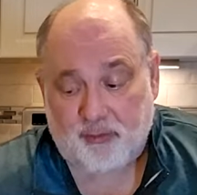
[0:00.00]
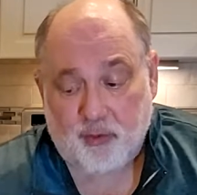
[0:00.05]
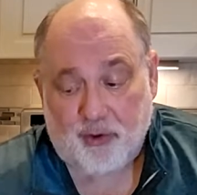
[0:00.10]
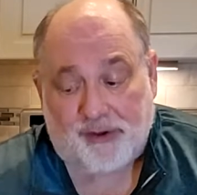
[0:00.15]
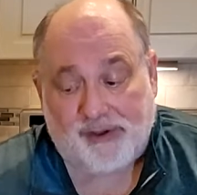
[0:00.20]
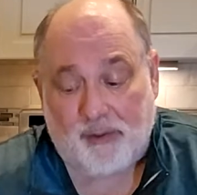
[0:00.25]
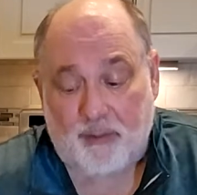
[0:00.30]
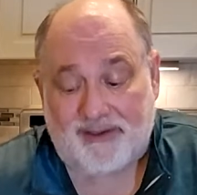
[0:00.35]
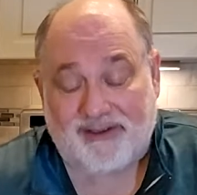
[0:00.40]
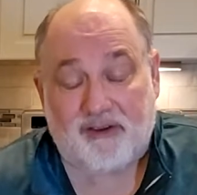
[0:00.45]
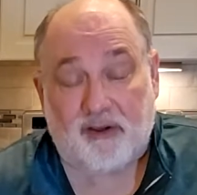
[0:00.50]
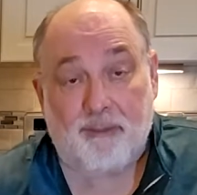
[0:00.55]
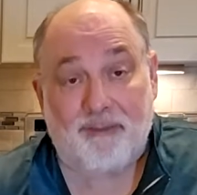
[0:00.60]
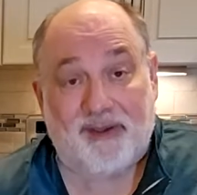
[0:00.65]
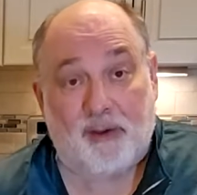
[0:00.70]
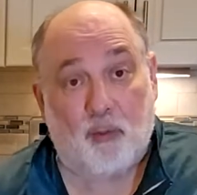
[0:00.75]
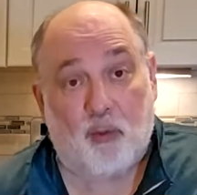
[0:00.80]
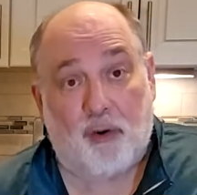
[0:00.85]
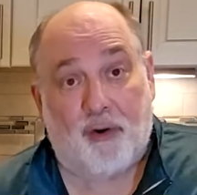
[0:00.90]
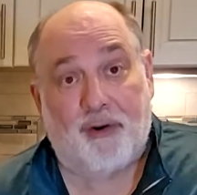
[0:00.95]
we're going to
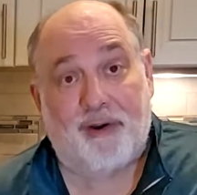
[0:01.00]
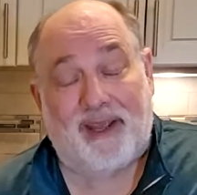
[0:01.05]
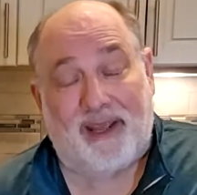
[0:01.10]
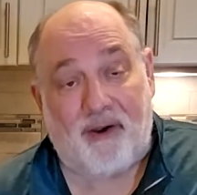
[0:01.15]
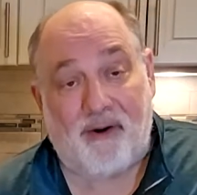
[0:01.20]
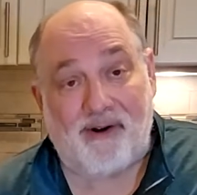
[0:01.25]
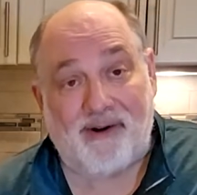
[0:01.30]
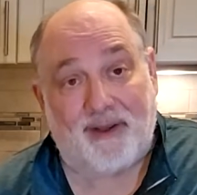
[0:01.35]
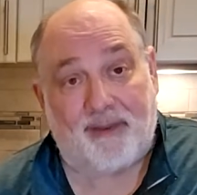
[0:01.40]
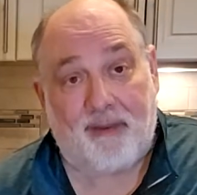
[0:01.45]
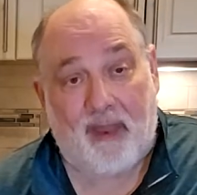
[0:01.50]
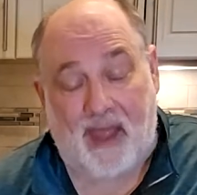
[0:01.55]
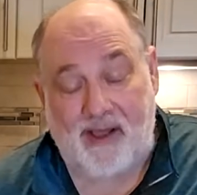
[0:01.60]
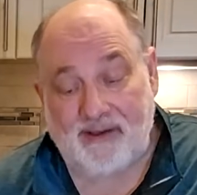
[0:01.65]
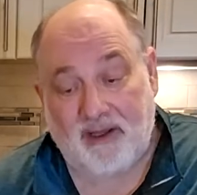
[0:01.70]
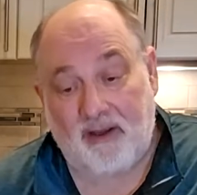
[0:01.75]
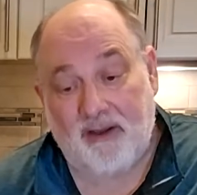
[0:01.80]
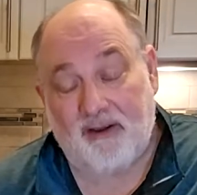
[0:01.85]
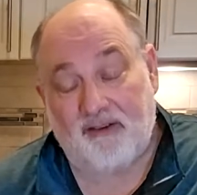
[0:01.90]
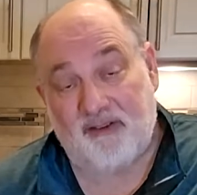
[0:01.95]
be working on
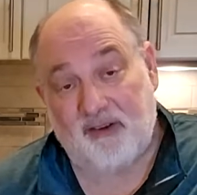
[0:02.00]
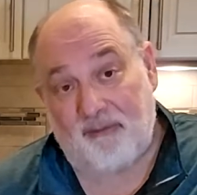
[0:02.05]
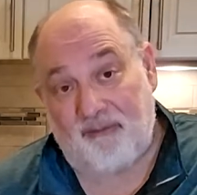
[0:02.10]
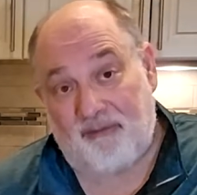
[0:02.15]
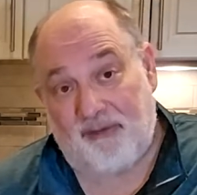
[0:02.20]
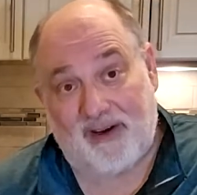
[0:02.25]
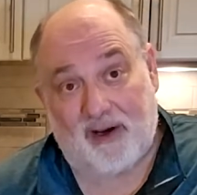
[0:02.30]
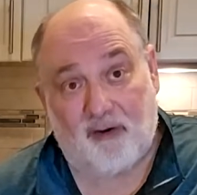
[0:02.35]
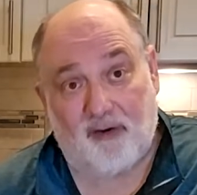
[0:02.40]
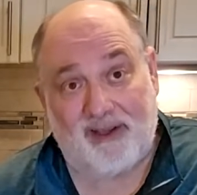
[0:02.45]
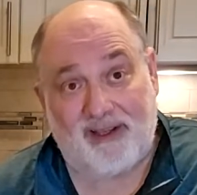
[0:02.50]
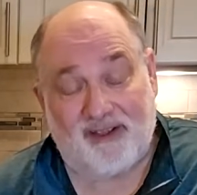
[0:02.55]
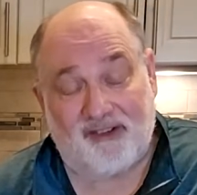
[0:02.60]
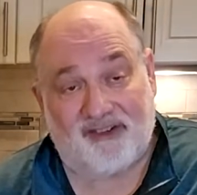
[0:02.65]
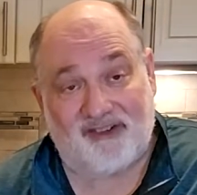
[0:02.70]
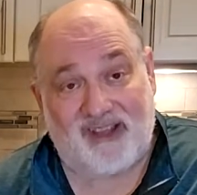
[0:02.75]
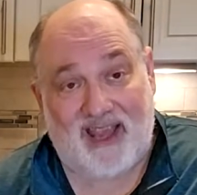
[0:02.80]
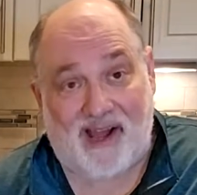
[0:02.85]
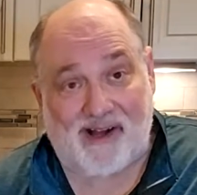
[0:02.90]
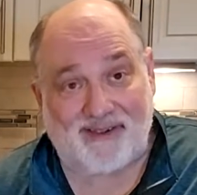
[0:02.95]
some various
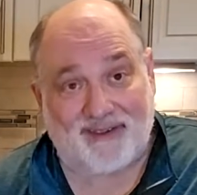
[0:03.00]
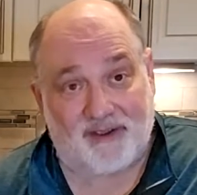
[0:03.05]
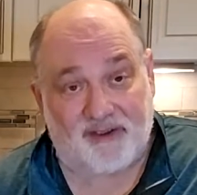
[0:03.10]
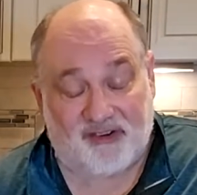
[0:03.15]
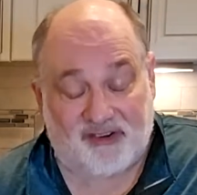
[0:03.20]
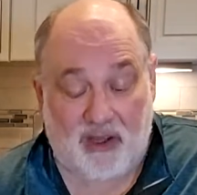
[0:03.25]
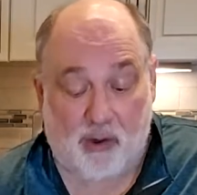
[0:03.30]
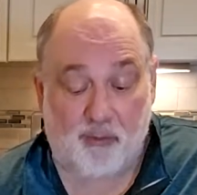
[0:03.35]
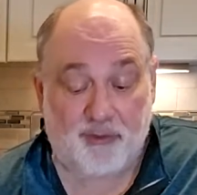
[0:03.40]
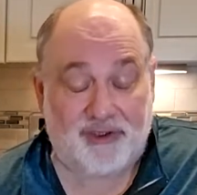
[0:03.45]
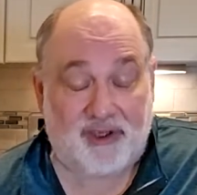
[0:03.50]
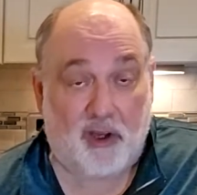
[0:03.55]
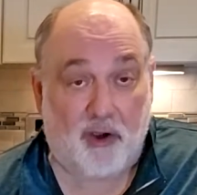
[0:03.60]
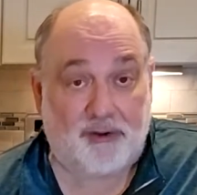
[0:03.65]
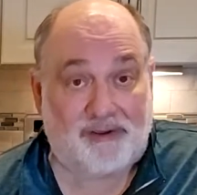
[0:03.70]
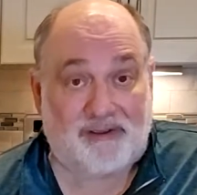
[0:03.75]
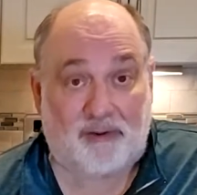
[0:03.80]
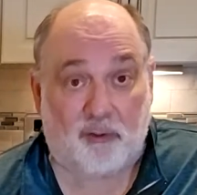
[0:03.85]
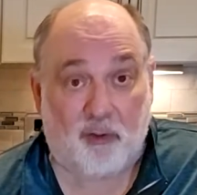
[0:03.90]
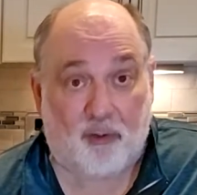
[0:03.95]
salads that would
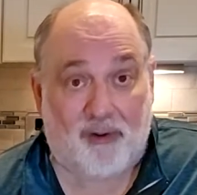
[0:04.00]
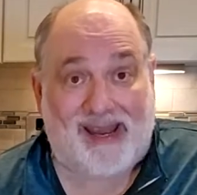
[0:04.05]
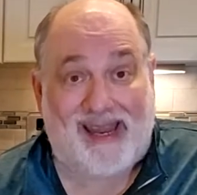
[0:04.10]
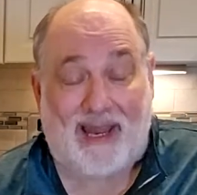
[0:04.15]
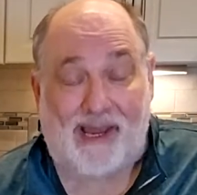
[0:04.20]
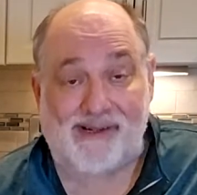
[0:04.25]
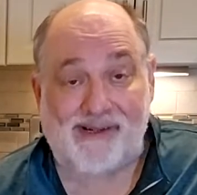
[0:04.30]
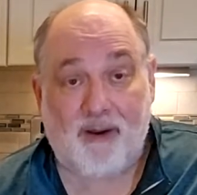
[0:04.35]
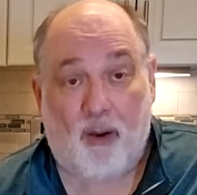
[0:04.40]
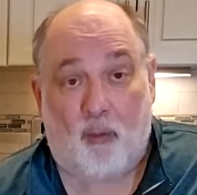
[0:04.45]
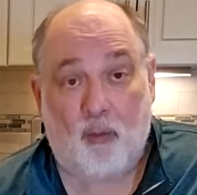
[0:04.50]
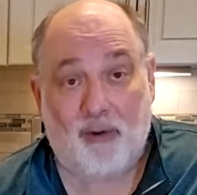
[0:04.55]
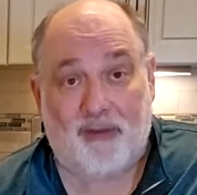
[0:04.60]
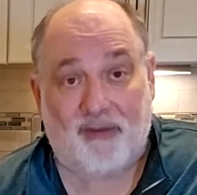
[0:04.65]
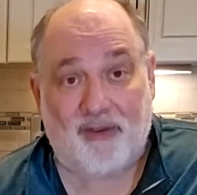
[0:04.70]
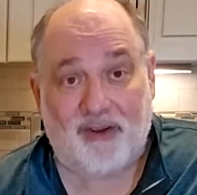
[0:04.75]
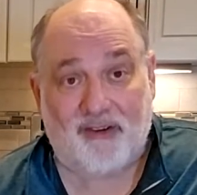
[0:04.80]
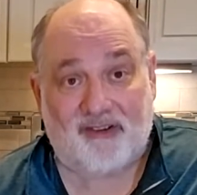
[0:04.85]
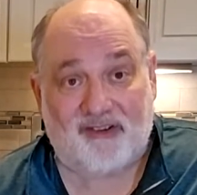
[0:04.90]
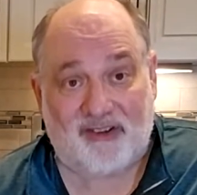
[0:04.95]
go great with
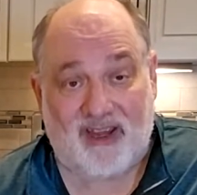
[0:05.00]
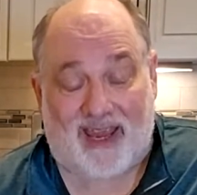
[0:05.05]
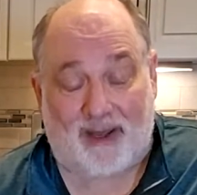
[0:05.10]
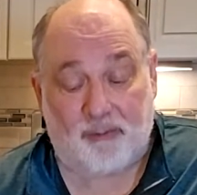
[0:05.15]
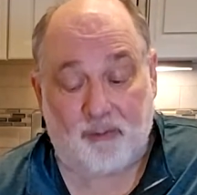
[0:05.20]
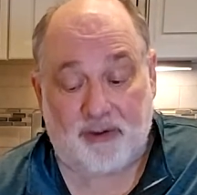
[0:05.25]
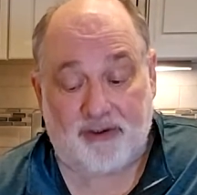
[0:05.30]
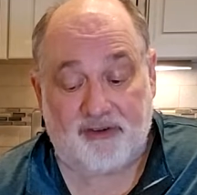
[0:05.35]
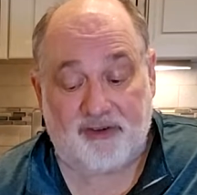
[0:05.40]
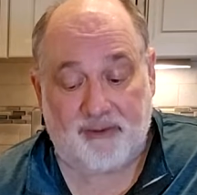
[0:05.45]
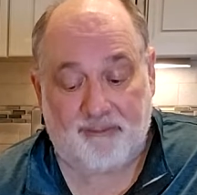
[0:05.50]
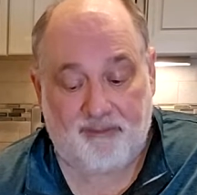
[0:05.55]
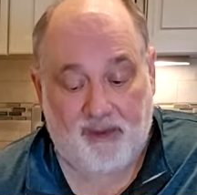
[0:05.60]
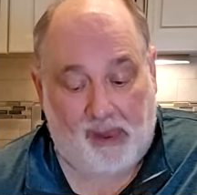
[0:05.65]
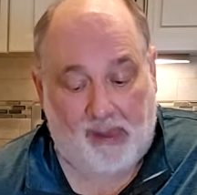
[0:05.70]
this sandwich.